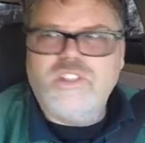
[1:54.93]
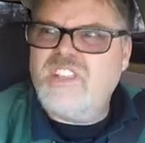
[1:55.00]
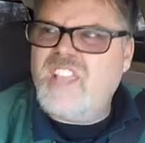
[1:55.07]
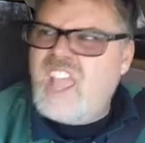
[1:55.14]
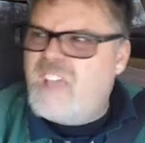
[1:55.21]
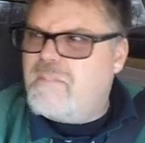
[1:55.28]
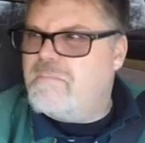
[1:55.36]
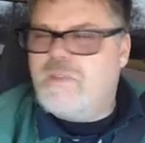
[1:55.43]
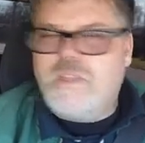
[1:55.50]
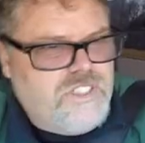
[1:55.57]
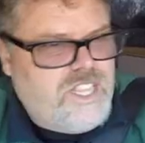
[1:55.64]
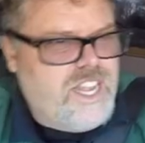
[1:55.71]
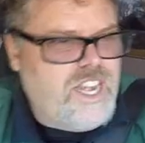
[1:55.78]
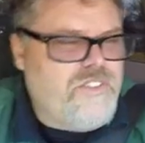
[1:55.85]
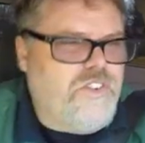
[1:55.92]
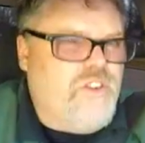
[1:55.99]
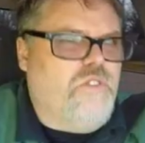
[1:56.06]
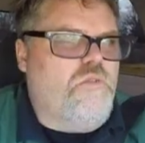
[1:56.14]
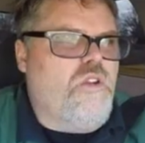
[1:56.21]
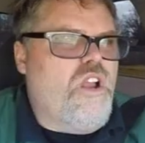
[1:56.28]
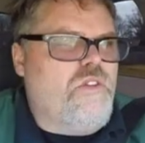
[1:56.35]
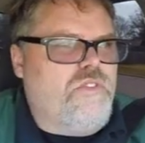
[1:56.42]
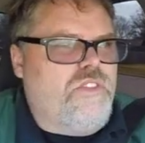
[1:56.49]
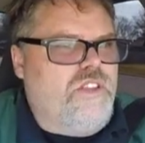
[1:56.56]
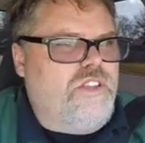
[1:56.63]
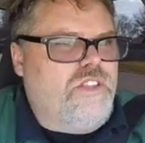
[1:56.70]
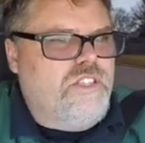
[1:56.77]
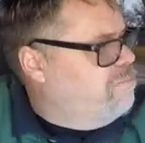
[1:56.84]
Captain. You can never go wrong with
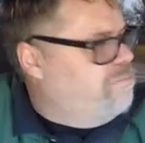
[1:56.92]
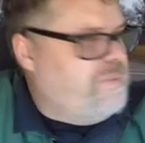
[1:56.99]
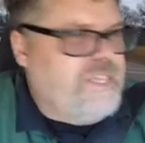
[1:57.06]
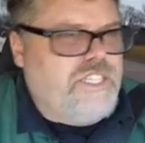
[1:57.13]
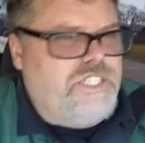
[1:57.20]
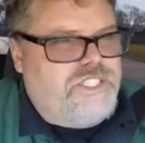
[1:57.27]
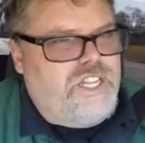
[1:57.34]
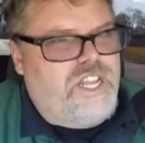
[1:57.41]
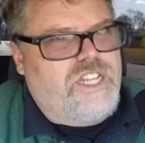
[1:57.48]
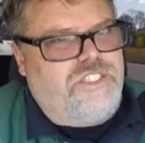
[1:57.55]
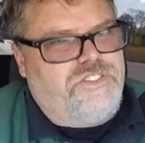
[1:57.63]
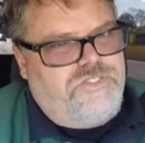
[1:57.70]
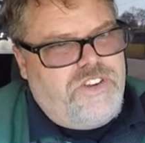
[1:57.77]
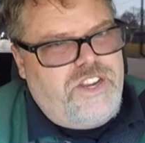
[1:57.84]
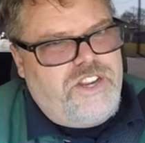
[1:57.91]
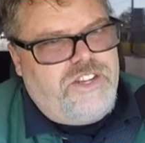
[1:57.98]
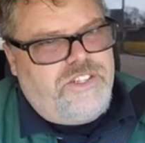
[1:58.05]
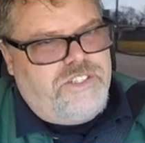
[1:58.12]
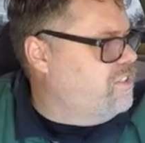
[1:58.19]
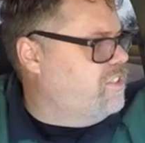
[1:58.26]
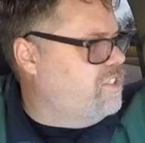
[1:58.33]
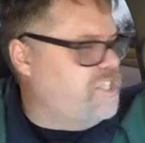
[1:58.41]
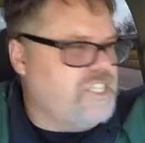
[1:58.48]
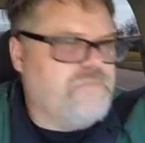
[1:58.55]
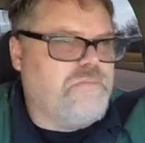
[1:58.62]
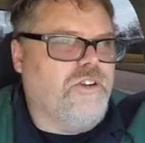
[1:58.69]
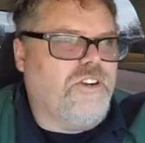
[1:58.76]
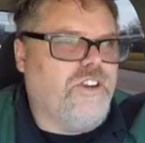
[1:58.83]
a biggie sized friggin'
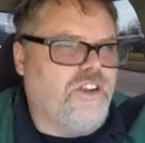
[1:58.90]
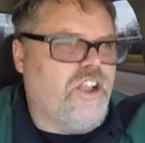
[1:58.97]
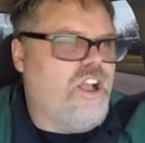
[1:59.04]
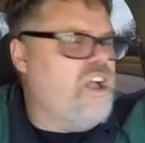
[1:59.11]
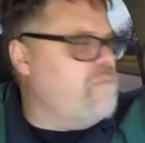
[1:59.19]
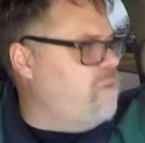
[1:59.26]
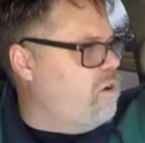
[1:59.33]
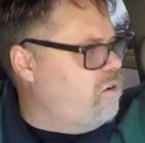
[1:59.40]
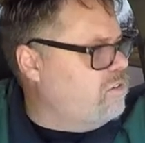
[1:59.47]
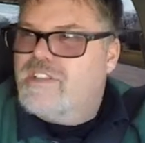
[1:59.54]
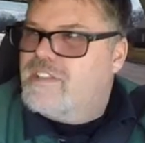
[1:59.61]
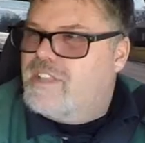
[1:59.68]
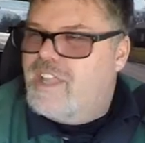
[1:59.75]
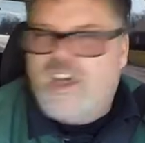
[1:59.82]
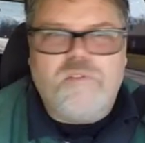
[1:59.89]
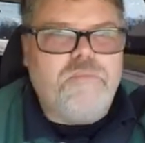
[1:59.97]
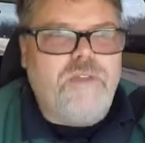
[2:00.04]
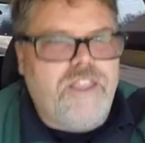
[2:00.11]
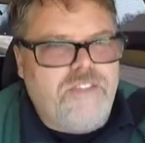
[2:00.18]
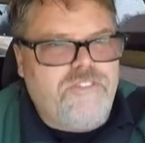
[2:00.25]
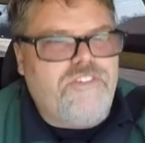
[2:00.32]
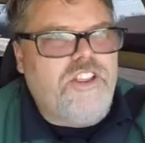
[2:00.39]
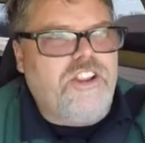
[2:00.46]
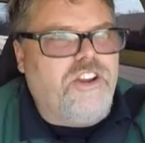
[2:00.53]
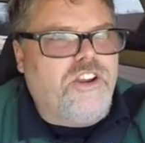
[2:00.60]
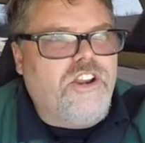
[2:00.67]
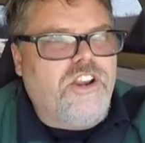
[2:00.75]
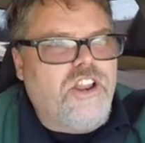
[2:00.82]
cheeseburger combo to help my figure.